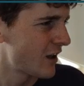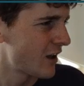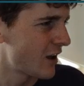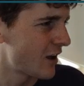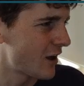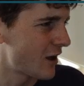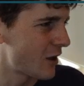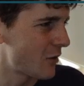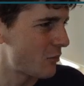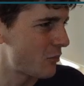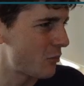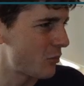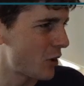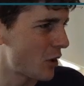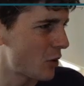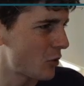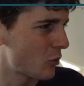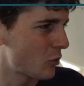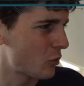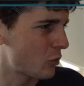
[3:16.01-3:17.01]

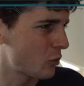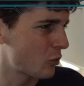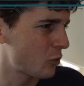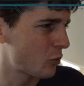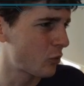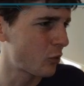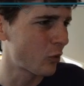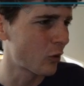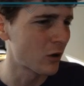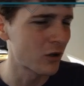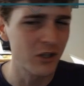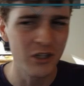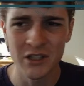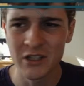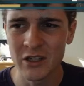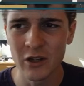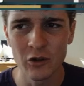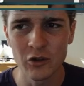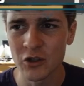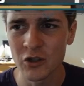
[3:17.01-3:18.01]
But we're
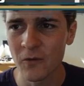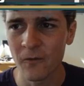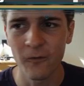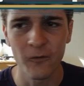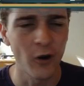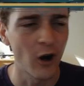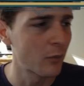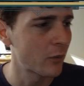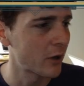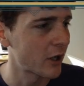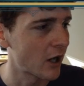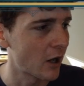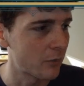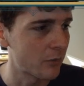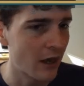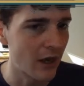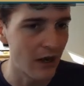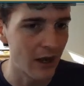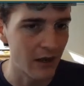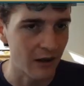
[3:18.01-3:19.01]
still just farming up
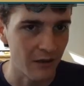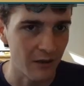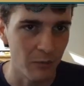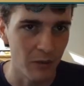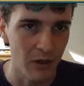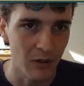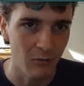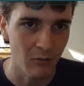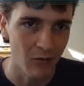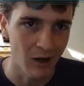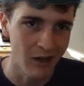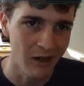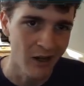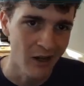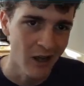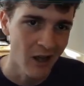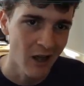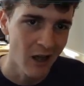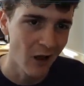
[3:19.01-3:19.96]
that XP, right?